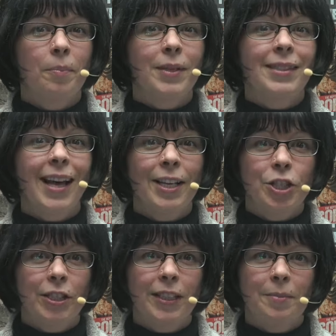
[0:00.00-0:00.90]

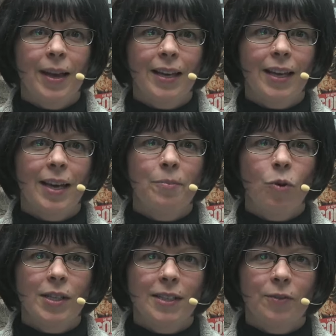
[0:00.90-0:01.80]
potentially making it
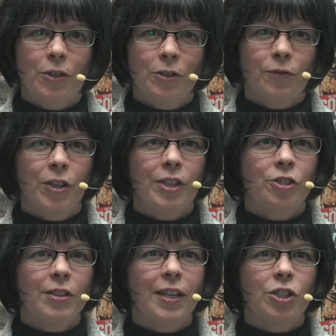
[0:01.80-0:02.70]
more difficult for
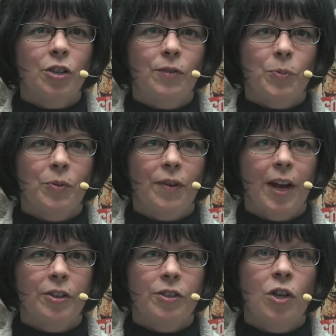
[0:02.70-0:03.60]
internet service
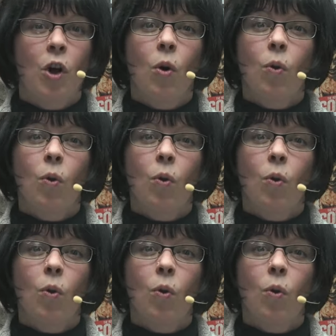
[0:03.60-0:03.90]
providers